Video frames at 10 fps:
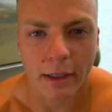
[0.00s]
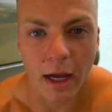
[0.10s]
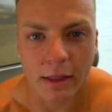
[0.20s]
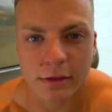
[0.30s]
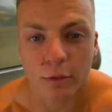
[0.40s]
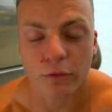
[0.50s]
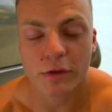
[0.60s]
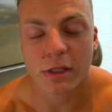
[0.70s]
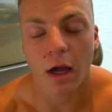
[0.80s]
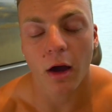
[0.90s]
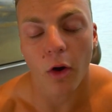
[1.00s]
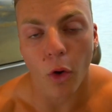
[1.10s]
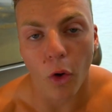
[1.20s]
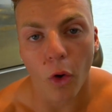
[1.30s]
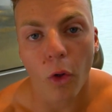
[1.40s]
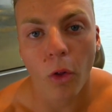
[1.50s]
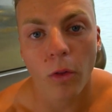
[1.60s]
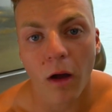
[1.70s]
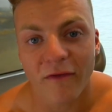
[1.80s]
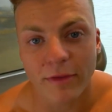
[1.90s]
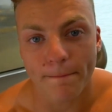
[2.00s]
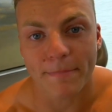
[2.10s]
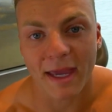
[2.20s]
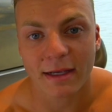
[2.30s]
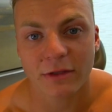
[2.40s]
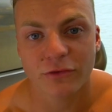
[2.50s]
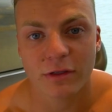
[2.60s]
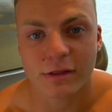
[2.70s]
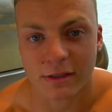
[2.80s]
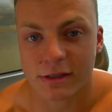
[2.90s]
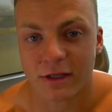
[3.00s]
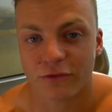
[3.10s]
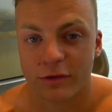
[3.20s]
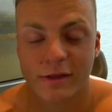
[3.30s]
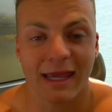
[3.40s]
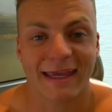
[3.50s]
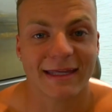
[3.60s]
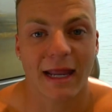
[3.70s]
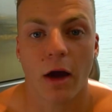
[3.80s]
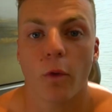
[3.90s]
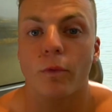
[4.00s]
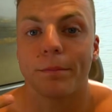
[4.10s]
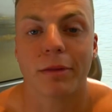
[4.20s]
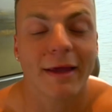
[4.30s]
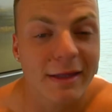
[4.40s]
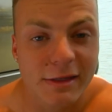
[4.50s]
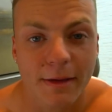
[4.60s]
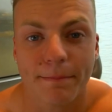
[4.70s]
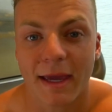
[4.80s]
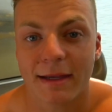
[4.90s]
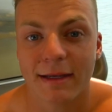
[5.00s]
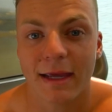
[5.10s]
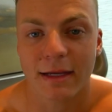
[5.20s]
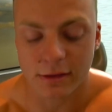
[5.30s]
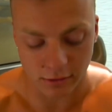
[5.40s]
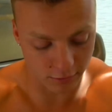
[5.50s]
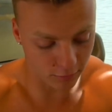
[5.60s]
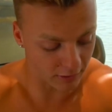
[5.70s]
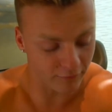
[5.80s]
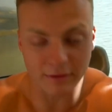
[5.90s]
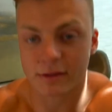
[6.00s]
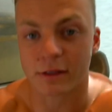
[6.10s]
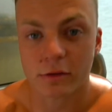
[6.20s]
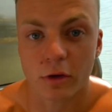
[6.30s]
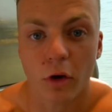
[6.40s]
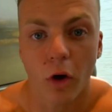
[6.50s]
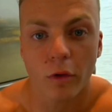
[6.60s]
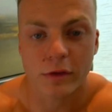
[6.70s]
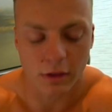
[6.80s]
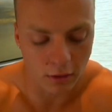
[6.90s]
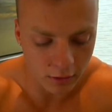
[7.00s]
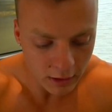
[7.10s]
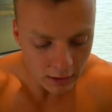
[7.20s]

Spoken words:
guys, so we just got all of the bandages and stitches taken out, replaced the band-aids or whatever these things are called. So